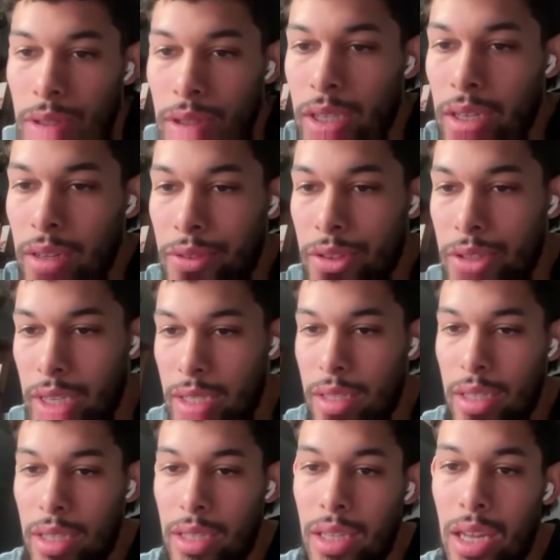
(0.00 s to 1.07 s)
too early and it feels like
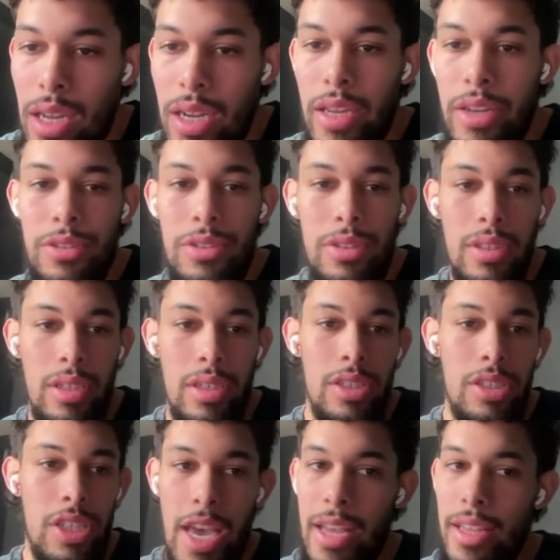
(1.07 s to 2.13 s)
it's leading a lot of energy
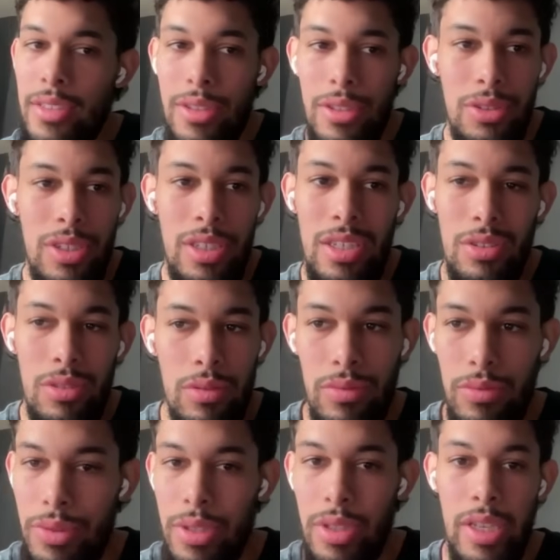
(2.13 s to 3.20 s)
leakage. Yeah, so you need to
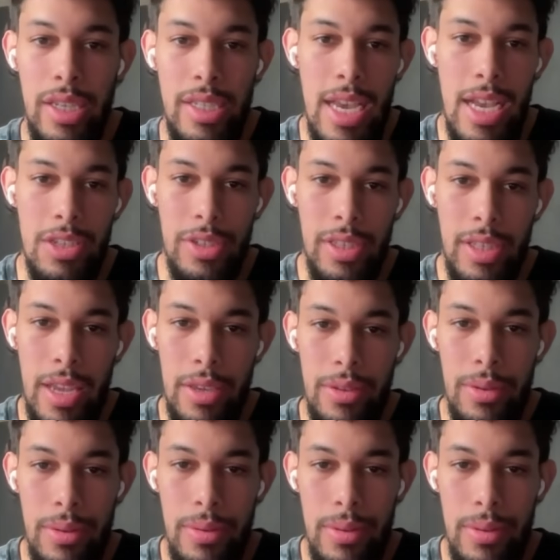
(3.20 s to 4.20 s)
really exaggerate that